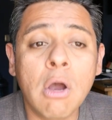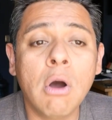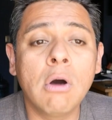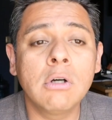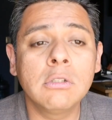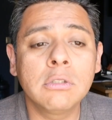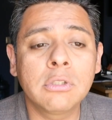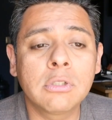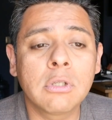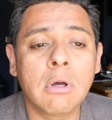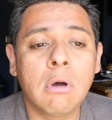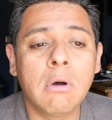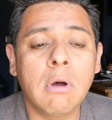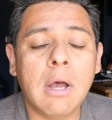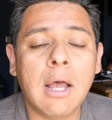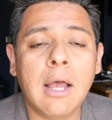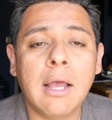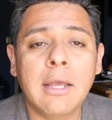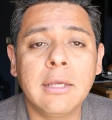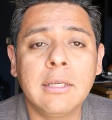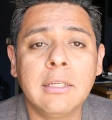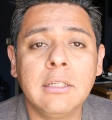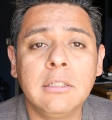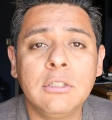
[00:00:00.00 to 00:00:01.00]
Also,
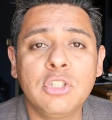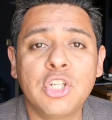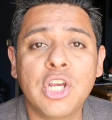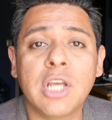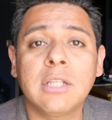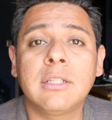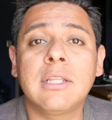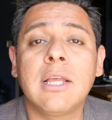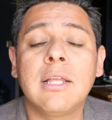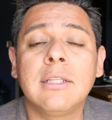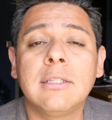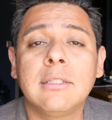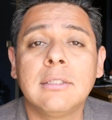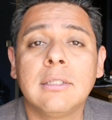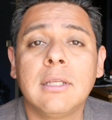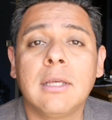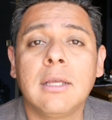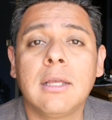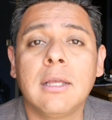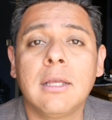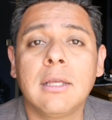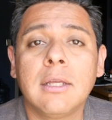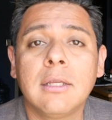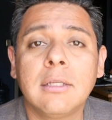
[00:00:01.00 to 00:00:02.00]
I checked on
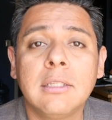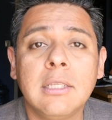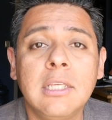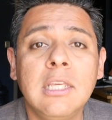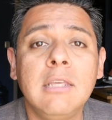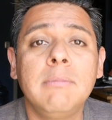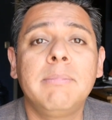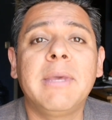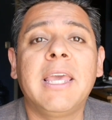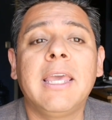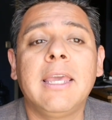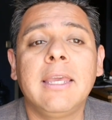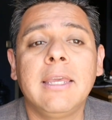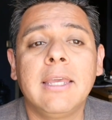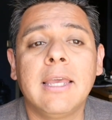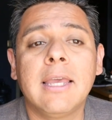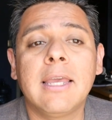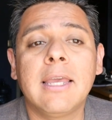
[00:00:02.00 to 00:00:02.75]
uh, eBay